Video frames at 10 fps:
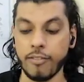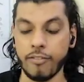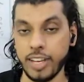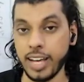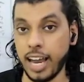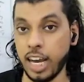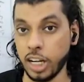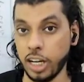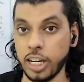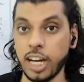we are
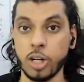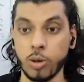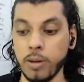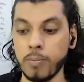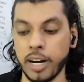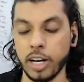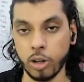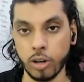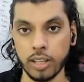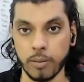learning and doing painting
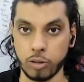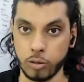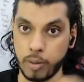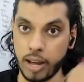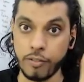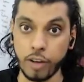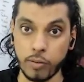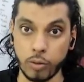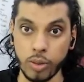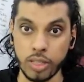together. So my way
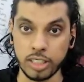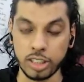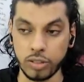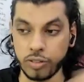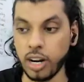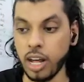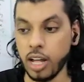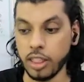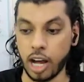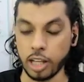of doing things is different,
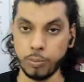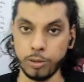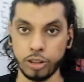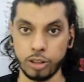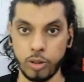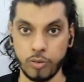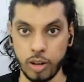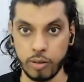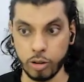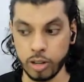the other person's way
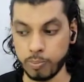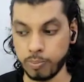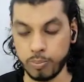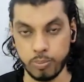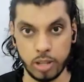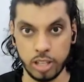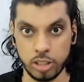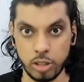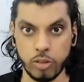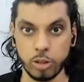of doing things
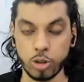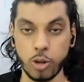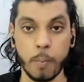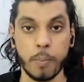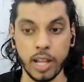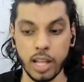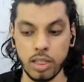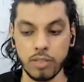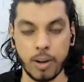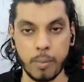is different, so you're
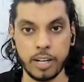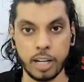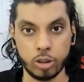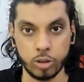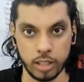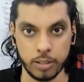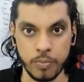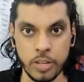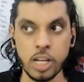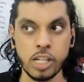bringing the family ties together.
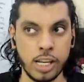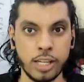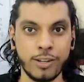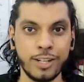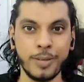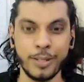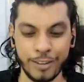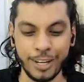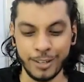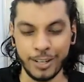This is going to be a
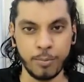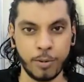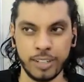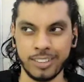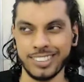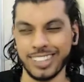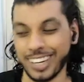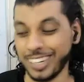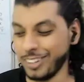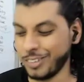very unique point.
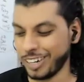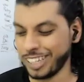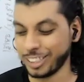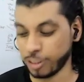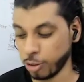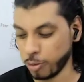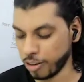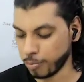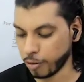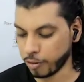I didn't realize it's really
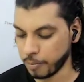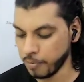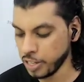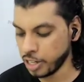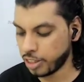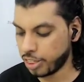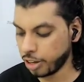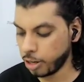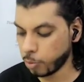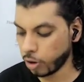very powerful.
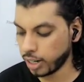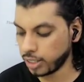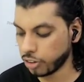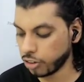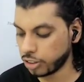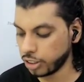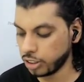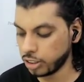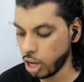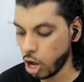Third point is
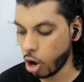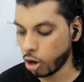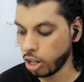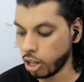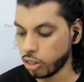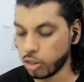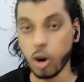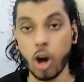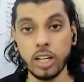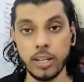results on the
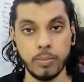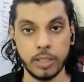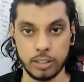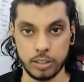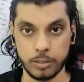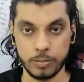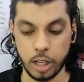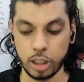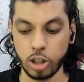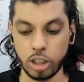long-term basis.
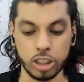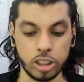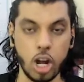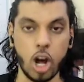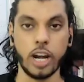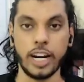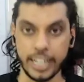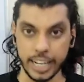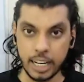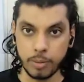It's not just on a
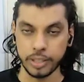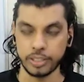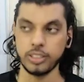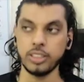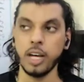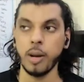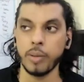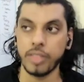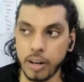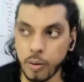daily basis,
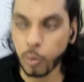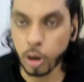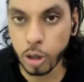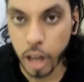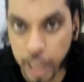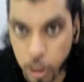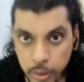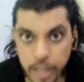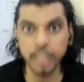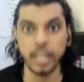but then what you
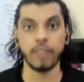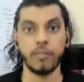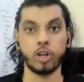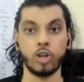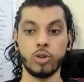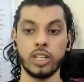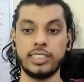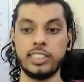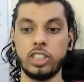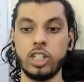accumulate and what you do
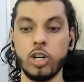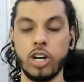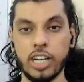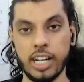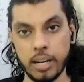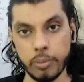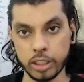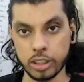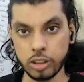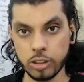consistently on a daily
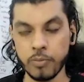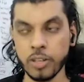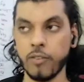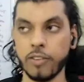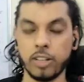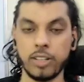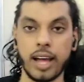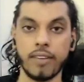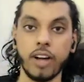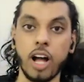basis, which will
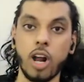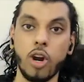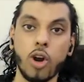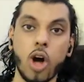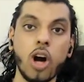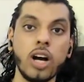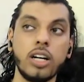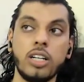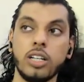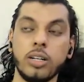have a
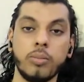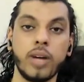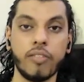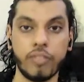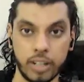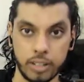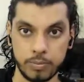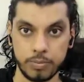long-term effect.